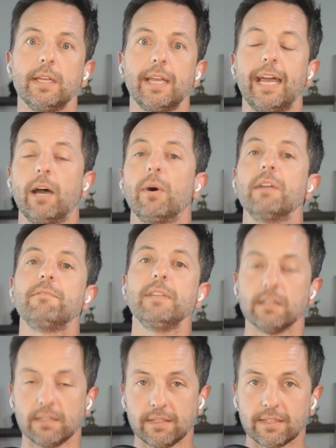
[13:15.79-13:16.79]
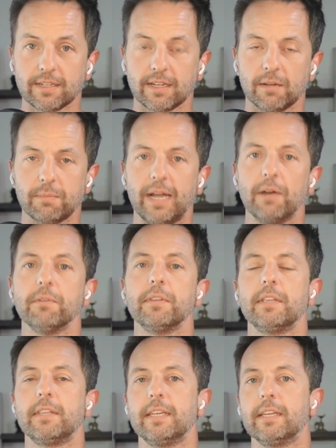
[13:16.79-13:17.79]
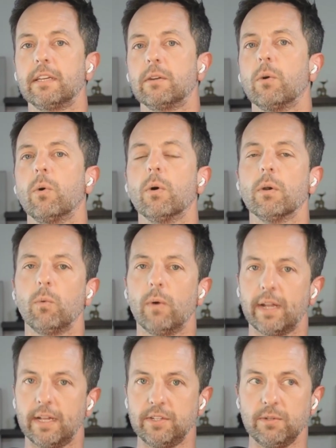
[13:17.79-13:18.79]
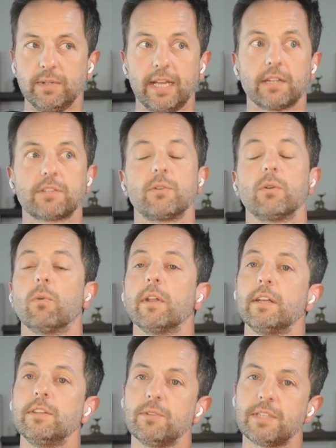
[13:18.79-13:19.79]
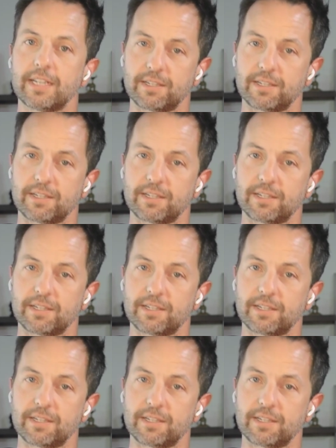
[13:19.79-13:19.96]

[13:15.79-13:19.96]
how I feel about the thing or what I do next or what I do